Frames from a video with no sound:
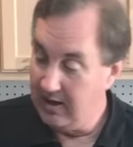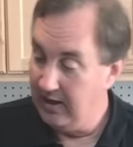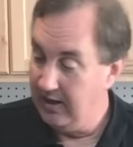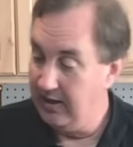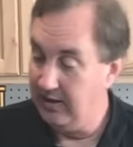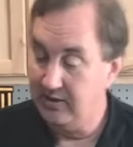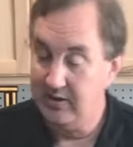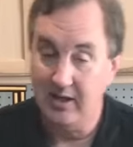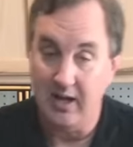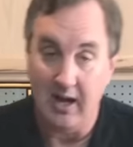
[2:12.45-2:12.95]

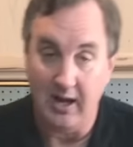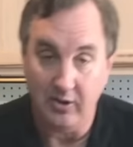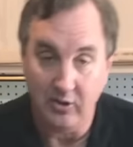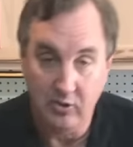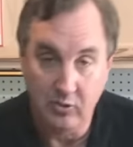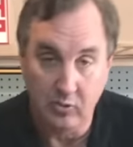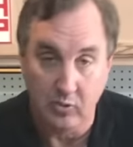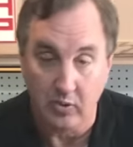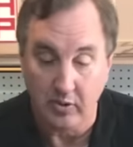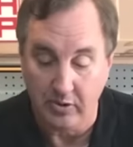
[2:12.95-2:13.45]
it's got
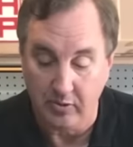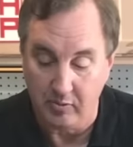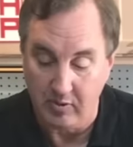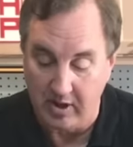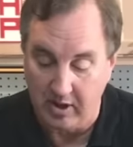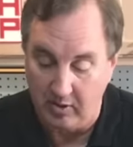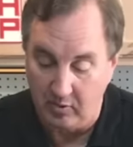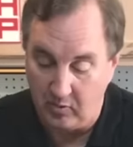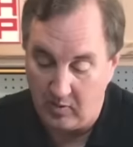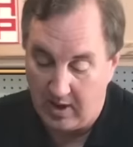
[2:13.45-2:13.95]
dual
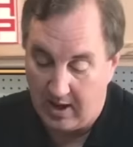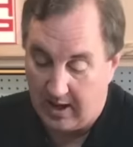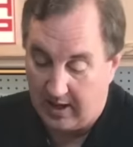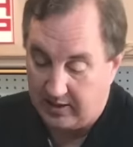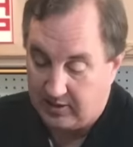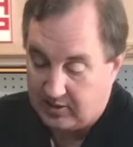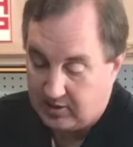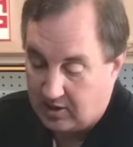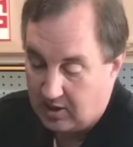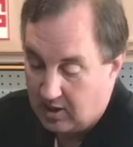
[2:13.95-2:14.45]
threaded
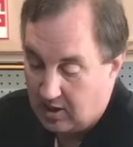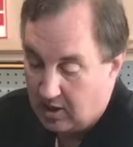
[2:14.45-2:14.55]
rods,